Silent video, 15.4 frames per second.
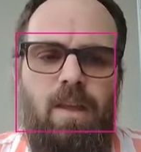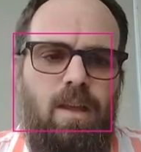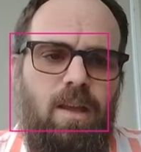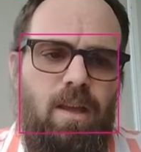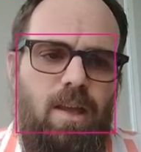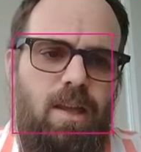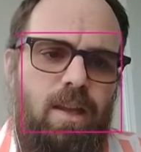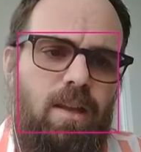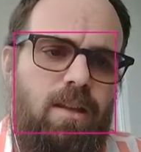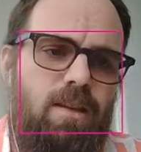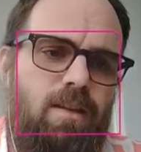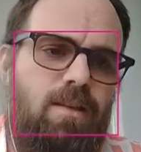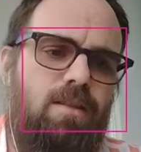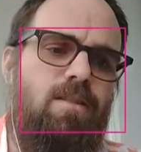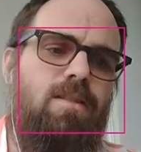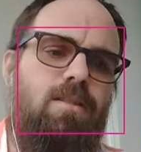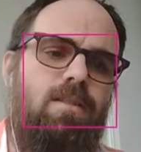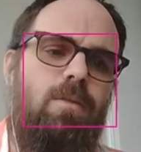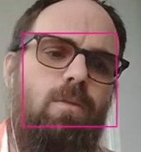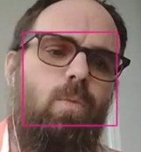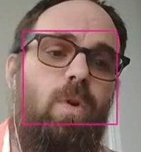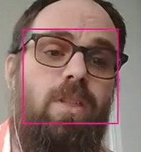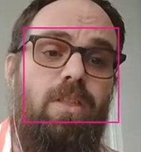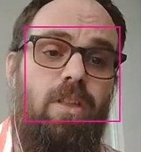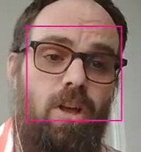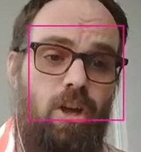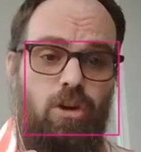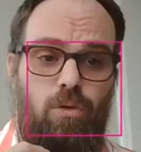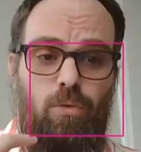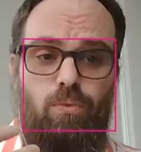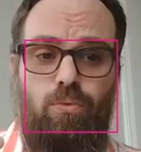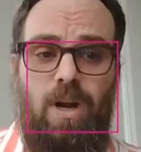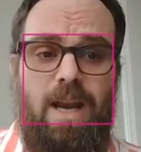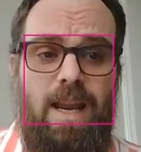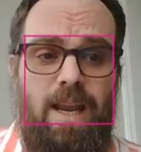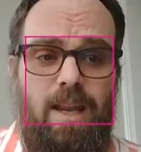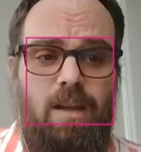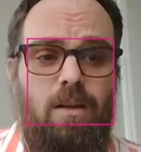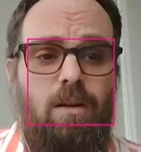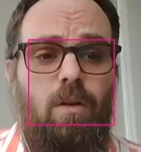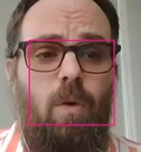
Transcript: is with an array